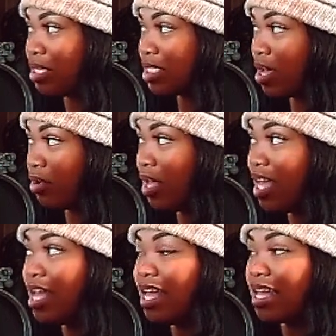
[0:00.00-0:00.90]
Sure. So
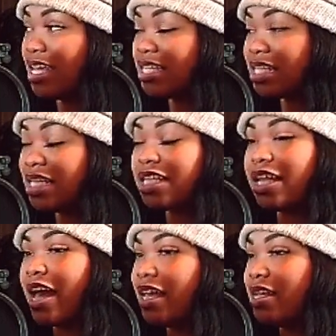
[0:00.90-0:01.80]
it's it's a
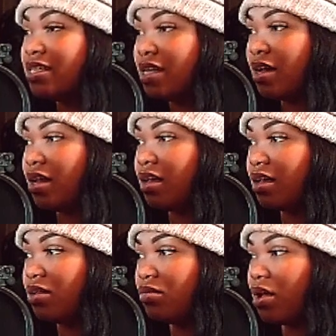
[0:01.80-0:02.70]
lot easier
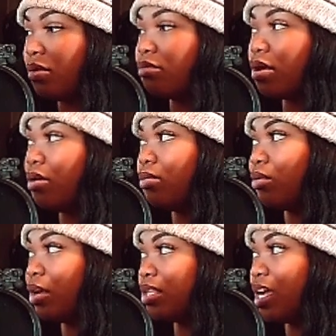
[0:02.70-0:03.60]
to you know grow
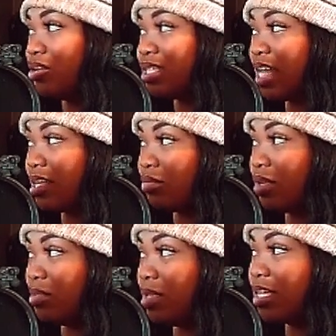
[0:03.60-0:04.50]
on mm. there. You just gotta
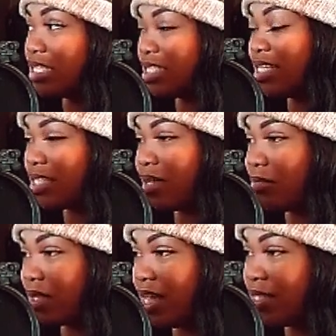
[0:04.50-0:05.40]
really be consistent.
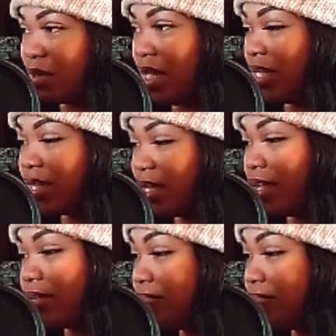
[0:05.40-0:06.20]
But that's with anything.